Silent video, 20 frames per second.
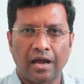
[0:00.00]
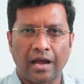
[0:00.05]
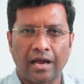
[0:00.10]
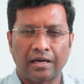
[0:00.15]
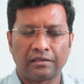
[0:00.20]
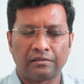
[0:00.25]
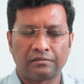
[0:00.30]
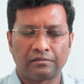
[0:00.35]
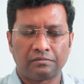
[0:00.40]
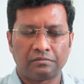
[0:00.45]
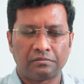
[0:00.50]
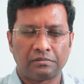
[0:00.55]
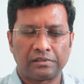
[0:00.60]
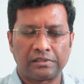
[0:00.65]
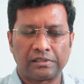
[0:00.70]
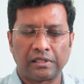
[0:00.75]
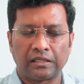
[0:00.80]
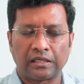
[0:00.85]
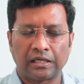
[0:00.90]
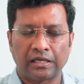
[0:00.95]
and
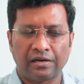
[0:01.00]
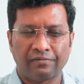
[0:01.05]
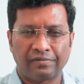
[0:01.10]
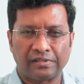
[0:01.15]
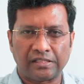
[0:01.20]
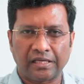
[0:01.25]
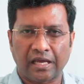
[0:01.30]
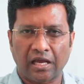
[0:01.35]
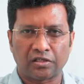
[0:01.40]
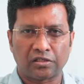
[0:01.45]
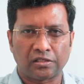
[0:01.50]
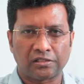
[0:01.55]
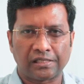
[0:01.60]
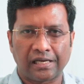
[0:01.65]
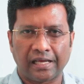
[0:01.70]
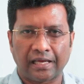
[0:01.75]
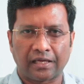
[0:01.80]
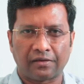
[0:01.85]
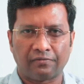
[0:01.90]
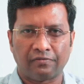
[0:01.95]
certain investigations
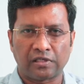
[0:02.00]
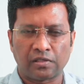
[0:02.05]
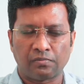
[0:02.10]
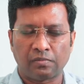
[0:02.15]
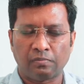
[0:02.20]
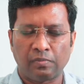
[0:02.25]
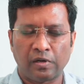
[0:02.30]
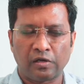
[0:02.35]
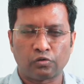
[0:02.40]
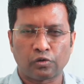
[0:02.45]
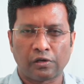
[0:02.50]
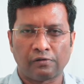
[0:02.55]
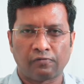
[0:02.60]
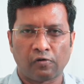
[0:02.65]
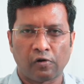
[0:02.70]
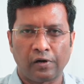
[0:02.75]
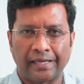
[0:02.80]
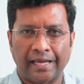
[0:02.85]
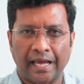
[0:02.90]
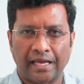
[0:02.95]
like vitamin B12,
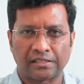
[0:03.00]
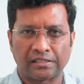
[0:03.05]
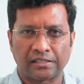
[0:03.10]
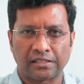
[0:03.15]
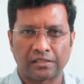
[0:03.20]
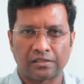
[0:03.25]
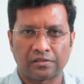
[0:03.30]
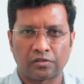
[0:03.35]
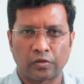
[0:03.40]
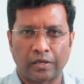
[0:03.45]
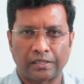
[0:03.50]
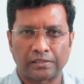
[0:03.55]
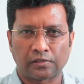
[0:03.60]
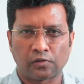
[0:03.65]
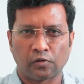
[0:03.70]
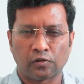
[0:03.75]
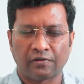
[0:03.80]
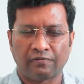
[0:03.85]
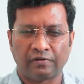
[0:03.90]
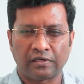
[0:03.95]
folic acid to
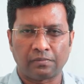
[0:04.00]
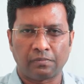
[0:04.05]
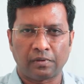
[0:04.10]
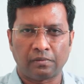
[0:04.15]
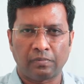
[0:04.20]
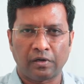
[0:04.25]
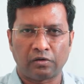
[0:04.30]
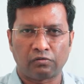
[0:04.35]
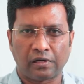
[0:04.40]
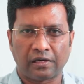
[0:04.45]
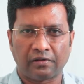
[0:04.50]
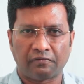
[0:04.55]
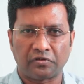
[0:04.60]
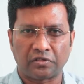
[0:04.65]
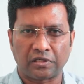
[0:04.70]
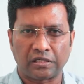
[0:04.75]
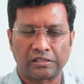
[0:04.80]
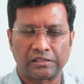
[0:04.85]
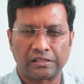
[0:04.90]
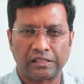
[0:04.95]
exclude the vitamin B12
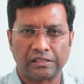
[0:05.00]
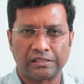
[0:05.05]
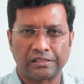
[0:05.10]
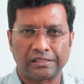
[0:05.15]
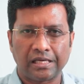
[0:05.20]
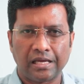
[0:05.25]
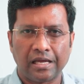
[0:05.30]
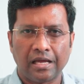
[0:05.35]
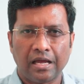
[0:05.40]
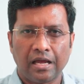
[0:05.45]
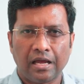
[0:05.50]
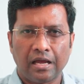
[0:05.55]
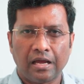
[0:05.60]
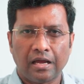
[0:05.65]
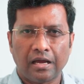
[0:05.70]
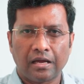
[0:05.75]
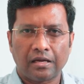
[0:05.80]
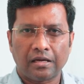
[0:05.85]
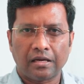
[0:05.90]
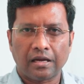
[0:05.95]
deficiencies.
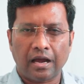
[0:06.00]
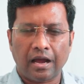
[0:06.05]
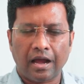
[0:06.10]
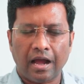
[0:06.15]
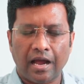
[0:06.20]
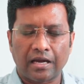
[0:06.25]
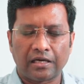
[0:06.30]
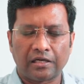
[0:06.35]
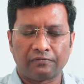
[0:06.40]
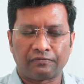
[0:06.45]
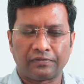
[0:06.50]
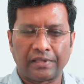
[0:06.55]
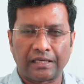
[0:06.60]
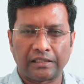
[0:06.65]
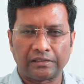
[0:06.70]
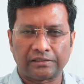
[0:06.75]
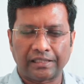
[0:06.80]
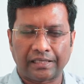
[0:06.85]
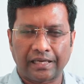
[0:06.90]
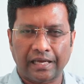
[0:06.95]
And if
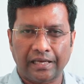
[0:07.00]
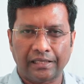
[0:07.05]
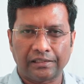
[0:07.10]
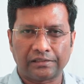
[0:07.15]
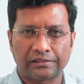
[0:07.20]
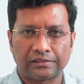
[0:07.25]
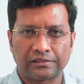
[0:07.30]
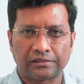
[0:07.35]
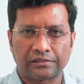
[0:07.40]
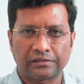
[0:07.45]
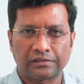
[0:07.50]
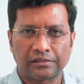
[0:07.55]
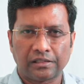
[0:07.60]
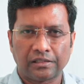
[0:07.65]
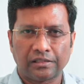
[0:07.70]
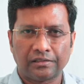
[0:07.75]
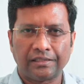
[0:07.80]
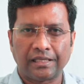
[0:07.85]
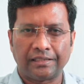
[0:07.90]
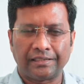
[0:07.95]
that is the case,
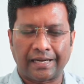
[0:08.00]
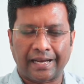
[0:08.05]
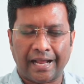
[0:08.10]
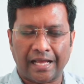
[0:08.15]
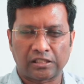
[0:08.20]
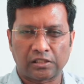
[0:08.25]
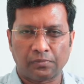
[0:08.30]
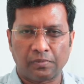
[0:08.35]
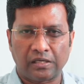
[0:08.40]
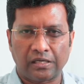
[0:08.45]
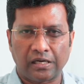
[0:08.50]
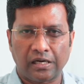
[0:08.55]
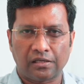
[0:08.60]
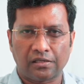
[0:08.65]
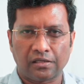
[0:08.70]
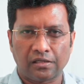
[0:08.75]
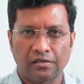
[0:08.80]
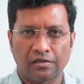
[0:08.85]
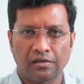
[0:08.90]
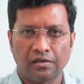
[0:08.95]
then that has to be
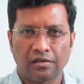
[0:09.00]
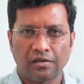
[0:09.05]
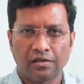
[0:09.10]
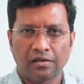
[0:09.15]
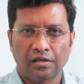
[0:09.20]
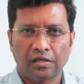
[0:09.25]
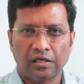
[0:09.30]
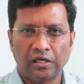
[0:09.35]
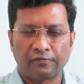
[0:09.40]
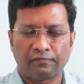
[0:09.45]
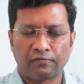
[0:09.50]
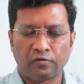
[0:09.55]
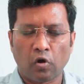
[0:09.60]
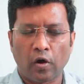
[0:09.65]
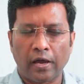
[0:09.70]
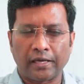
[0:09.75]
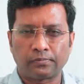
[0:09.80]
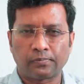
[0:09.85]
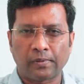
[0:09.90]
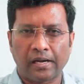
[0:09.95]
treated. If
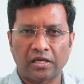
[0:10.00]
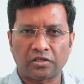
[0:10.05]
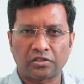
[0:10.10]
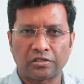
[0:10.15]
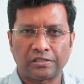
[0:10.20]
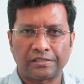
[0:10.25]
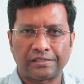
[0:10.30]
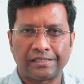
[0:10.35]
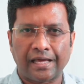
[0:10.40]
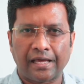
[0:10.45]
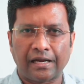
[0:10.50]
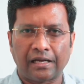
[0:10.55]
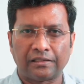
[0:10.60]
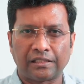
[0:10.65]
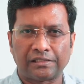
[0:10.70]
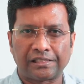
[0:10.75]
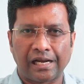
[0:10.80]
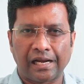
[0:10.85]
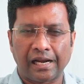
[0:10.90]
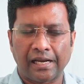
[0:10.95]
no explanation is there and
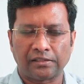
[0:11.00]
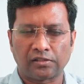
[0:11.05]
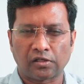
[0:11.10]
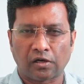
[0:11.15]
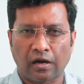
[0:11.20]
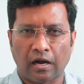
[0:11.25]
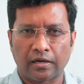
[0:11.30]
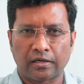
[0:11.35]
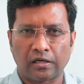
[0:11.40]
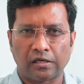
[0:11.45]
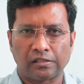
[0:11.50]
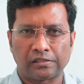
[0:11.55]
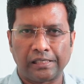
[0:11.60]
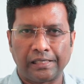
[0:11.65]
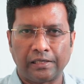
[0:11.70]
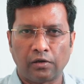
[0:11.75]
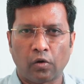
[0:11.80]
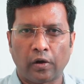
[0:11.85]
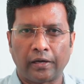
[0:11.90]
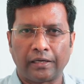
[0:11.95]
the cell lines are
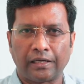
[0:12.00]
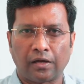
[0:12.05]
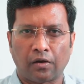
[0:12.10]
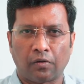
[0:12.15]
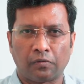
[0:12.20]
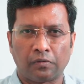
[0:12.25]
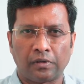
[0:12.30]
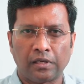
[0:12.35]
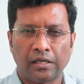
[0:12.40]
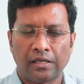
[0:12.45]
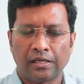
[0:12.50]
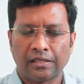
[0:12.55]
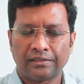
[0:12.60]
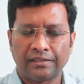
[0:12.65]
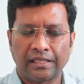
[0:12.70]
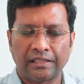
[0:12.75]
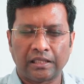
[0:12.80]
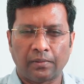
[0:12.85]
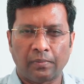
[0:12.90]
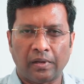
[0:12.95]
continuously going down,
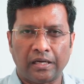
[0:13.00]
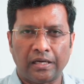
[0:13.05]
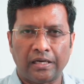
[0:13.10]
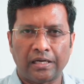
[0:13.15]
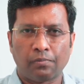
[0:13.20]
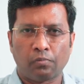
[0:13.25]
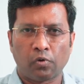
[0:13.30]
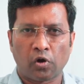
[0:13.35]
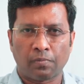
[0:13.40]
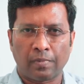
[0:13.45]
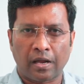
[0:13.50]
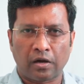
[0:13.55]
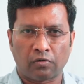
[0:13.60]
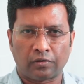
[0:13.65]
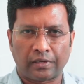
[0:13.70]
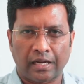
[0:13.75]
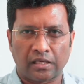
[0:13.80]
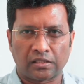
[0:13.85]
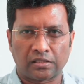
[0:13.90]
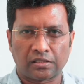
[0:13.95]
then they may need a bone marrow
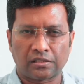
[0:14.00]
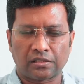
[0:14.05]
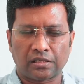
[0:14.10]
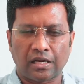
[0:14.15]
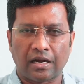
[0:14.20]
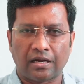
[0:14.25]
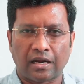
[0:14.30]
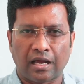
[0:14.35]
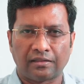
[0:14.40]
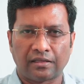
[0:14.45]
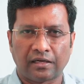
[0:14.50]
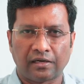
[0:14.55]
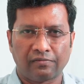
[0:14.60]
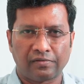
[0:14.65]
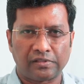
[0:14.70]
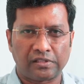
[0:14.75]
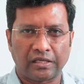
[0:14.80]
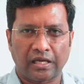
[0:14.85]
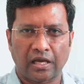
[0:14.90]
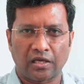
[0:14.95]
test and other
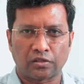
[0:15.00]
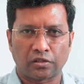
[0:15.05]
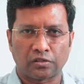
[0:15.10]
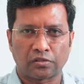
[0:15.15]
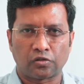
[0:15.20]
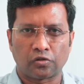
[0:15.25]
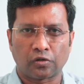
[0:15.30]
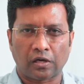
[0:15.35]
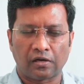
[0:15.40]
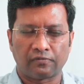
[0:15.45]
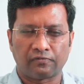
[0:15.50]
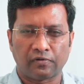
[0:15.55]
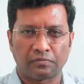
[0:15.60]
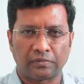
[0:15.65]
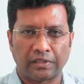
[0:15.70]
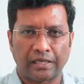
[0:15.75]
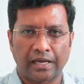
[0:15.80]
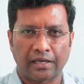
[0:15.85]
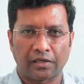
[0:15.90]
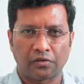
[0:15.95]
investigations to confirm
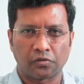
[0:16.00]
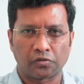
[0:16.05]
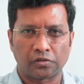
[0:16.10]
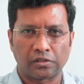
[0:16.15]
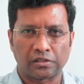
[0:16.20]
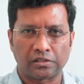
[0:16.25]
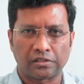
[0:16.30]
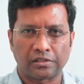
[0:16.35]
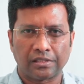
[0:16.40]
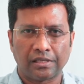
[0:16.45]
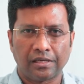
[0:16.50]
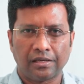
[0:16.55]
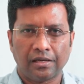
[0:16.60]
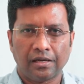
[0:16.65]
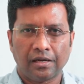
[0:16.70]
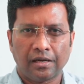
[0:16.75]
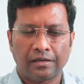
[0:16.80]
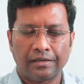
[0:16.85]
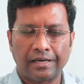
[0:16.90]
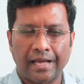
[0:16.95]
the diagnosis.
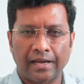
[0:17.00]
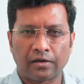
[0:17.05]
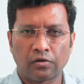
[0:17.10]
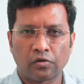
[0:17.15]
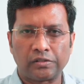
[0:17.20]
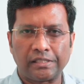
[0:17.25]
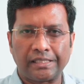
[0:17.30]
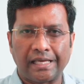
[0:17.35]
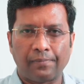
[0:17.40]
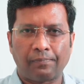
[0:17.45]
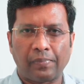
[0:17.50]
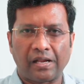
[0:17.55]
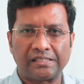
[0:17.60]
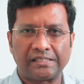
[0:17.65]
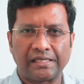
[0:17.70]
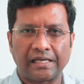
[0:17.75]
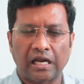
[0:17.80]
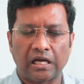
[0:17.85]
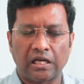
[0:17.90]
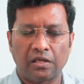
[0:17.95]
Diagnosing
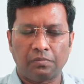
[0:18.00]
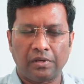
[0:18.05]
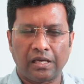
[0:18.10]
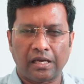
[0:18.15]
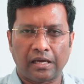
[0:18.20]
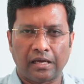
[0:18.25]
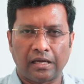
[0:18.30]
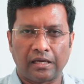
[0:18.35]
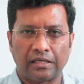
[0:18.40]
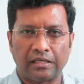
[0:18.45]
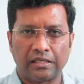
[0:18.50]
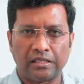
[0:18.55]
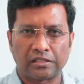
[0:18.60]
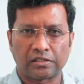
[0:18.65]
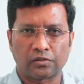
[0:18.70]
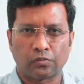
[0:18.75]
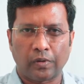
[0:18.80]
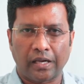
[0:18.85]
aplastic anemia is